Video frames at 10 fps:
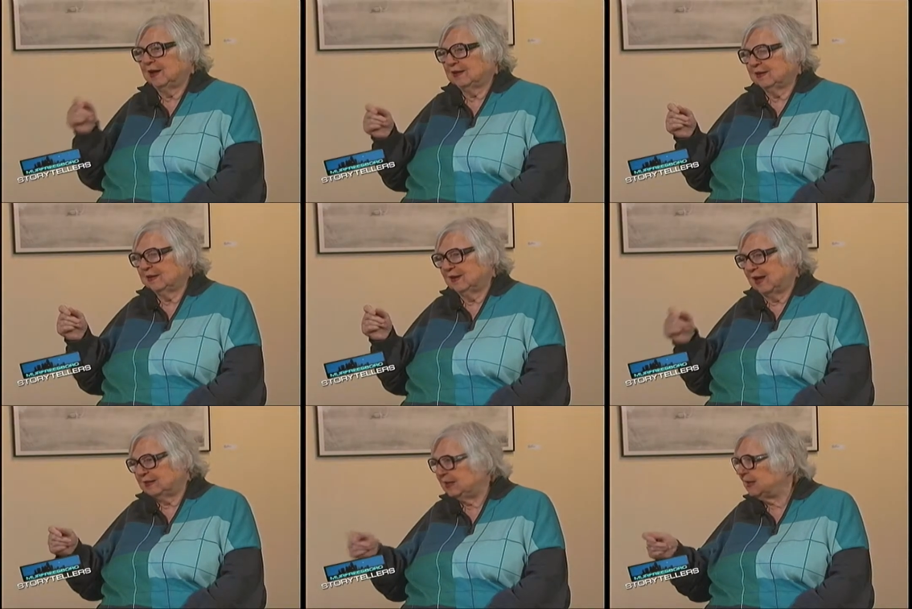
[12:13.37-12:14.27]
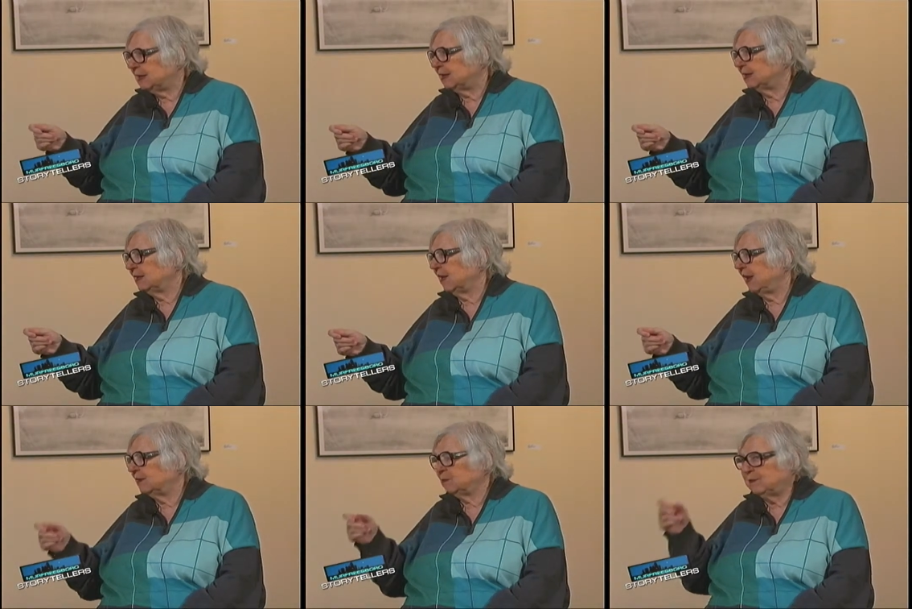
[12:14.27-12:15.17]
I I did it,
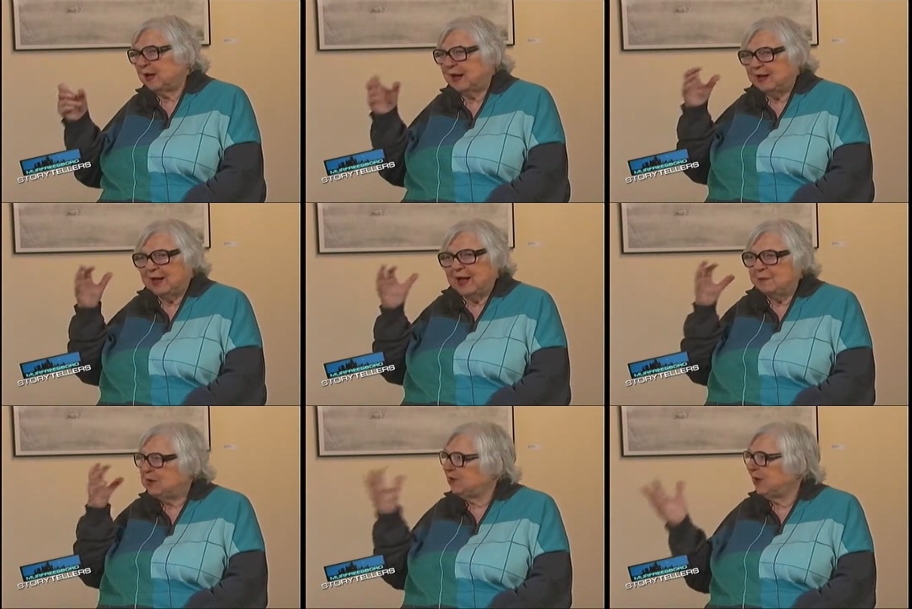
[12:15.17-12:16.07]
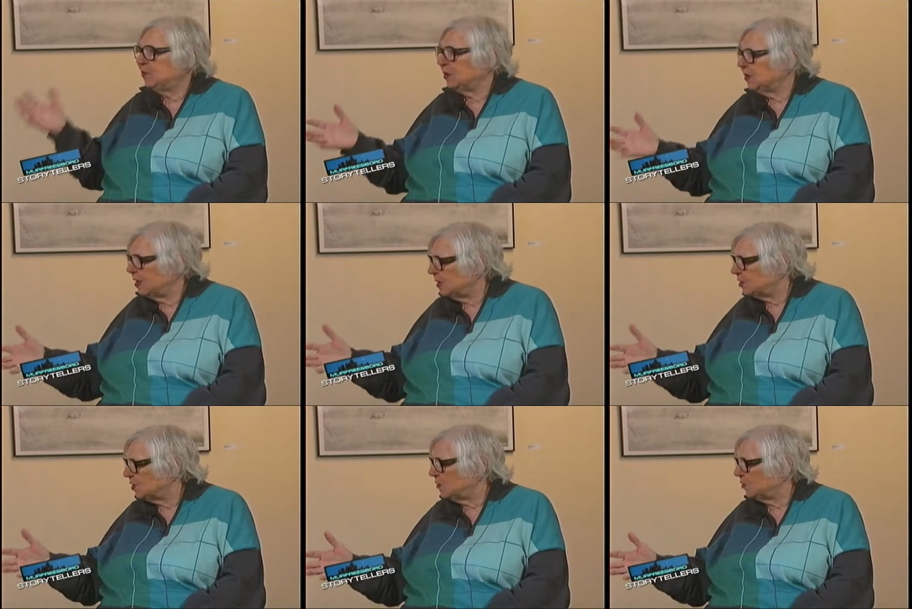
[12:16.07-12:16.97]
and I, I, mean they went
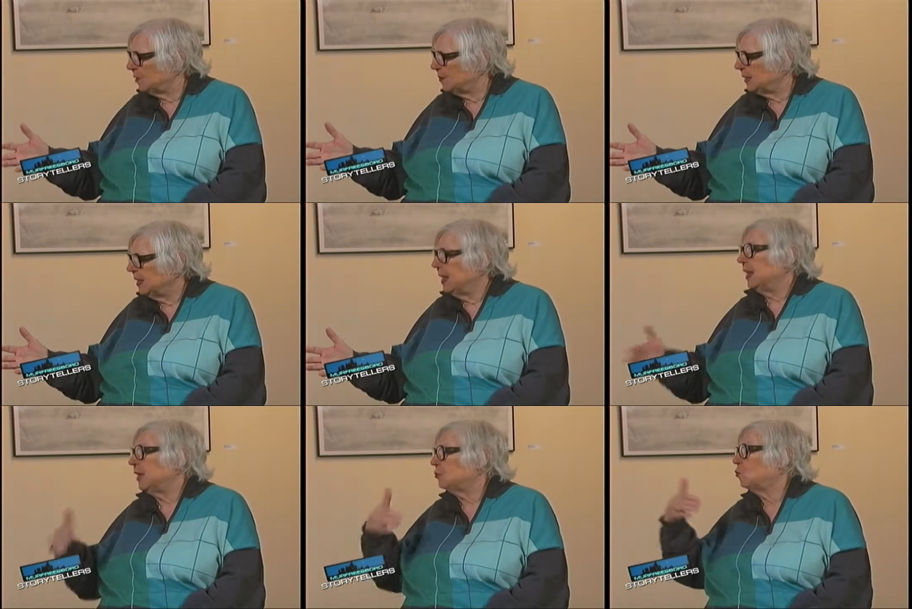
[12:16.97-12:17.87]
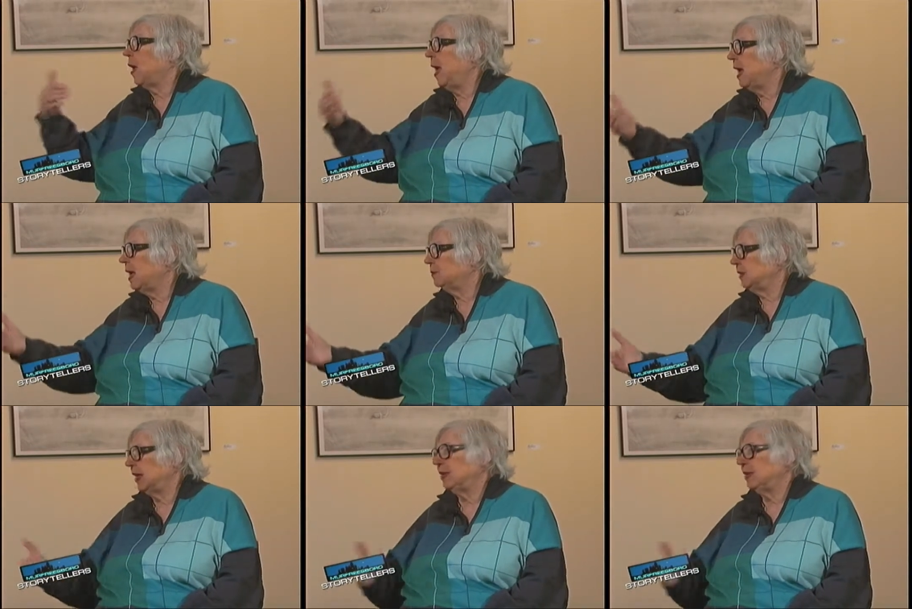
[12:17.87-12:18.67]
nuts over it. I mean it rhymed, yes.